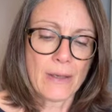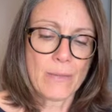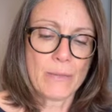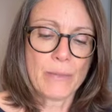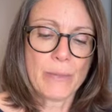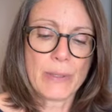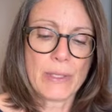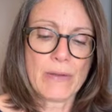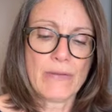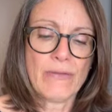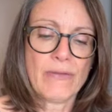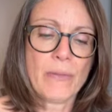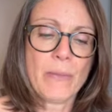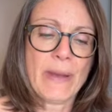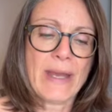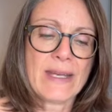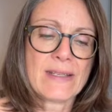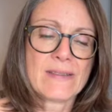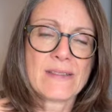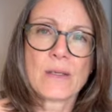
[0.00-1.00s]
But for
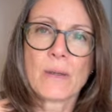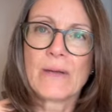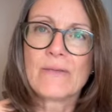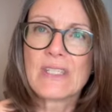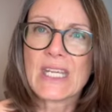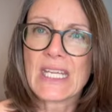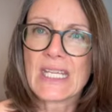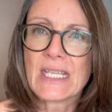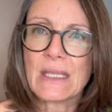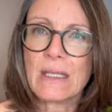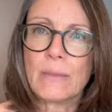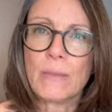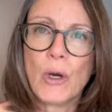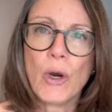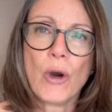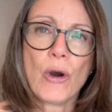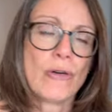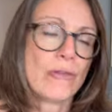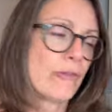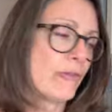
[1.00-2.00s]
pesto, I've taken them
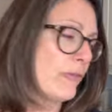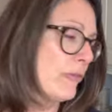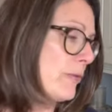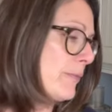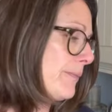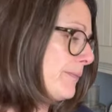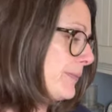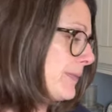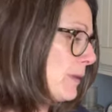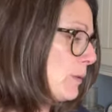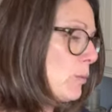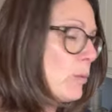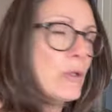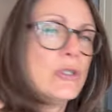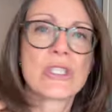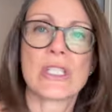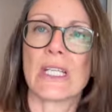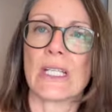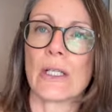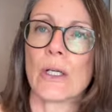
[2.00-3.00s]
off,
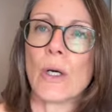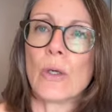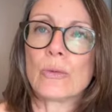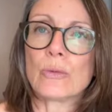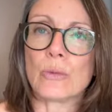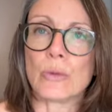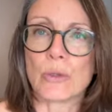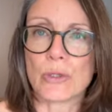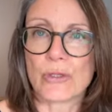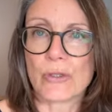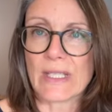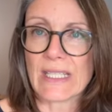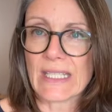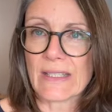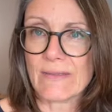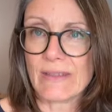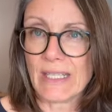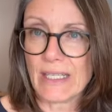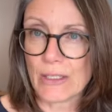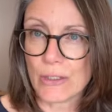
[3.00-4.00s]
washed it in cold water and
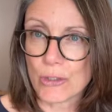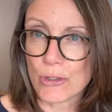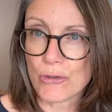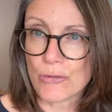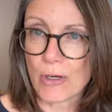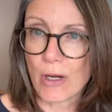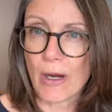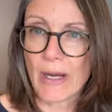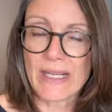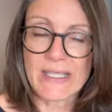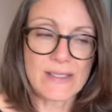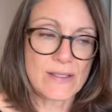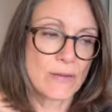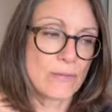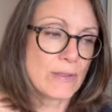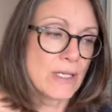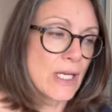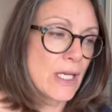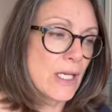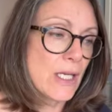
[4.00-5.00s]
given it a dry. So
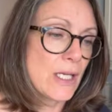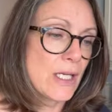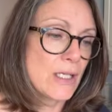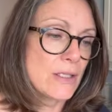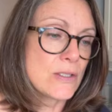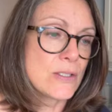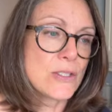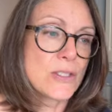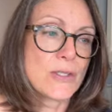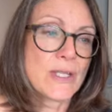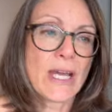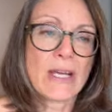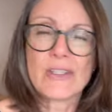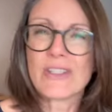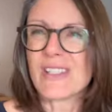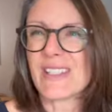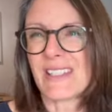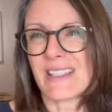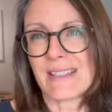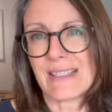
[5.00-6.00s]
to do that, I
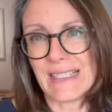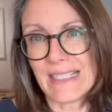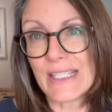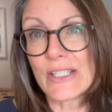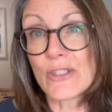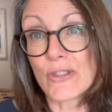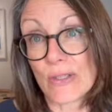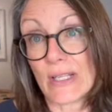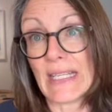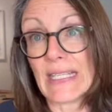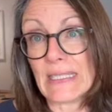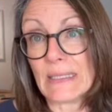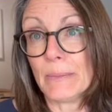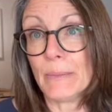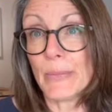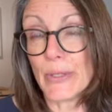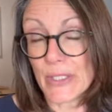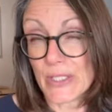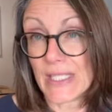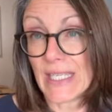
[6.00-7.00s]
just literally
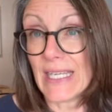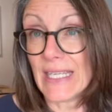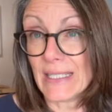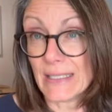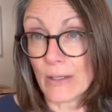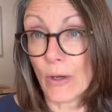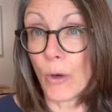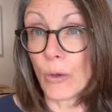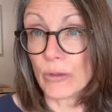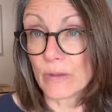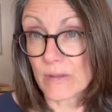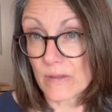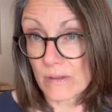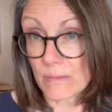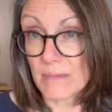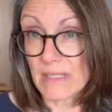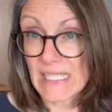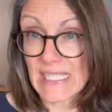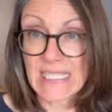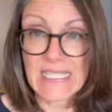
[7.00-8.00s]
put it on
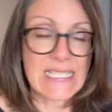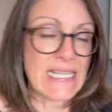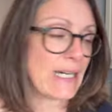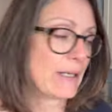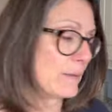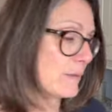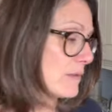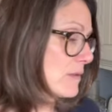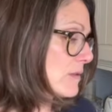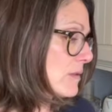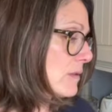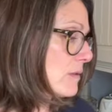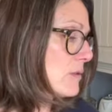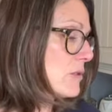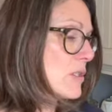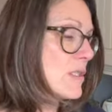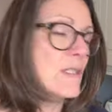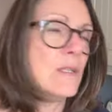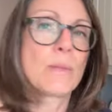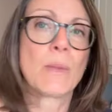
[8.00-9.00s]
some tea towels
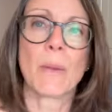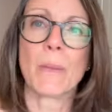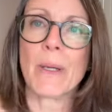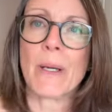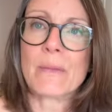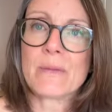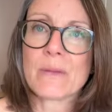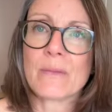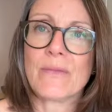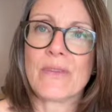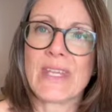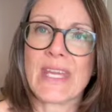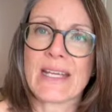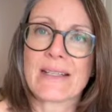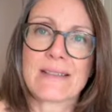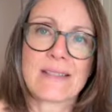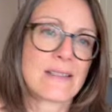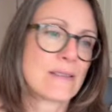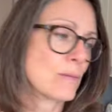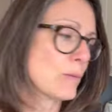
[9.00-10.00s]
just to mop up some of the
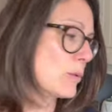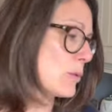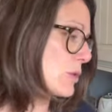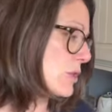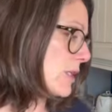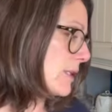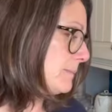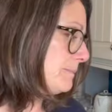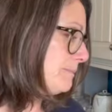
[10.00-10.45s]
excess water.